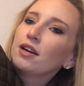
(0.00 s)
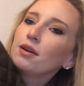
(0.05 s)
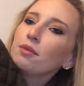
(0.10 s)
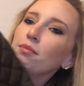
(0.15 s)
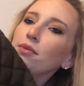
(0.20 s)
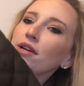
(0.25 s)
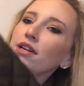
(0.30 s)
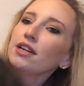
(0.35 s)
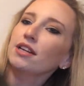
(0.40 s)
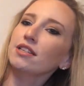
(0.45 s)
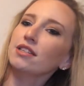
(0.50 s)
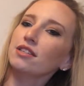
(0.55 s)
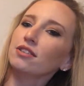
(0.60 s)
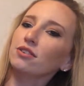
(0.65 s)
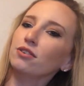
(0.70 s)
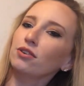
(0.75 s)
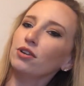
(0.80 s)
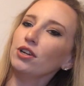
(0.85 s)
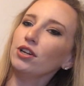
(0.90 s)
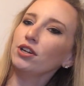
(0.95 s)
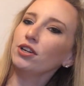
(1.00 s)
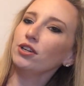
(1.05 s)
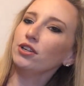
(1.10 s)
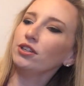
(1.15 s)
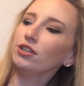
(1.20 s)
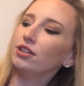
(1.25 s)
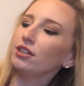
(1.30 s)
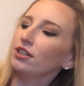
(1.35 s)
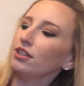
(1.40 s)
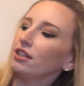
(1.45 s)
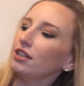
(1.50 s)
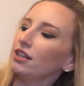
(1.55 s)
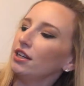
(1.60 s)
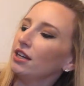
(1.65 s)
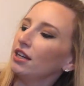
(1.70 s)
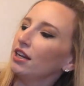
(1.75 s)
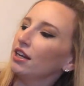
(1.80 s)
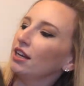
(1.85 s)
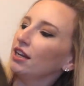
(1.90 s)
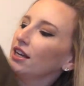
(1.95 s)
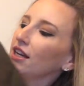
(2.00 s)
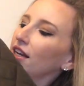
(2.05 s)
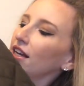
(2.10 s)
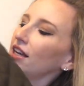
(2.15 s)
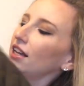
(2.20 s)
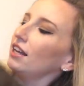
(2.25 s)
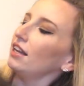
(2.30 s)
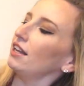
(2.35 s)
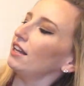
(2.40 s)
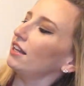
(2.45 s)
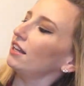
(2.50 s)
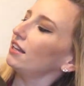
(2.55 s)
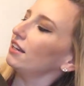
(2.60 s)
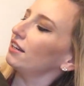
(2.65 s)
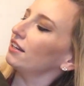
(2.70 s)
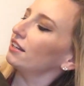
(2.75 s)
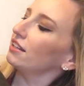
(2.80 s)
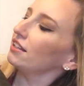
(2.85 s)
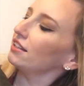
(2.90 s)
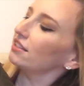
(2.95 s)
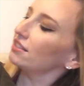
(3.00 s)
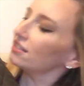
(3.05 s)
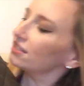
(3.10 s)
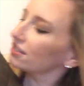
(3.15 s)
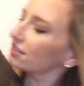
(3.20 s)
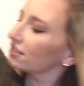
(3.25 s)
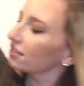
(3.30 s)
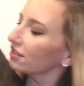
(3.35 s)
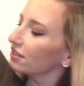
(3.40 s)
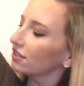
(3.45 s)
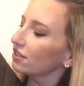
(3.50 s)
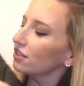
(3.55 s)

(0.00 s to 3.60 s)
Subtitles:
But it has a little hood and it's